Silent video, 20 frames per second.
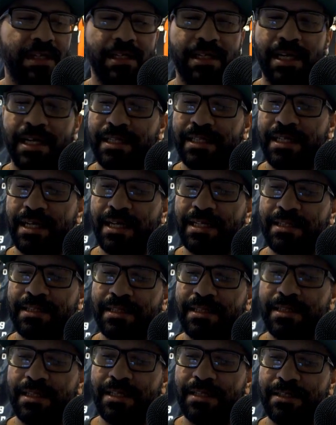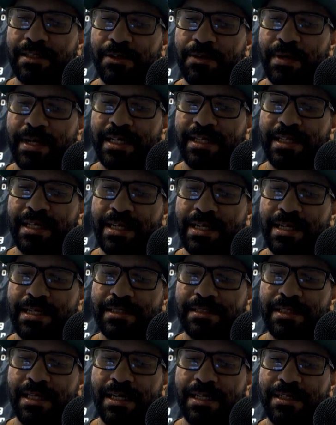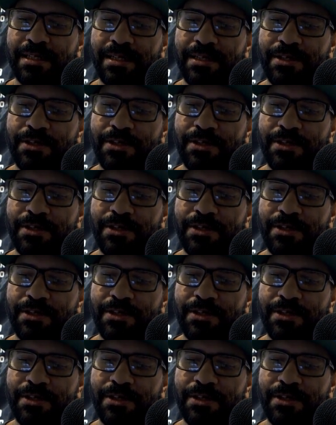and the great thing is that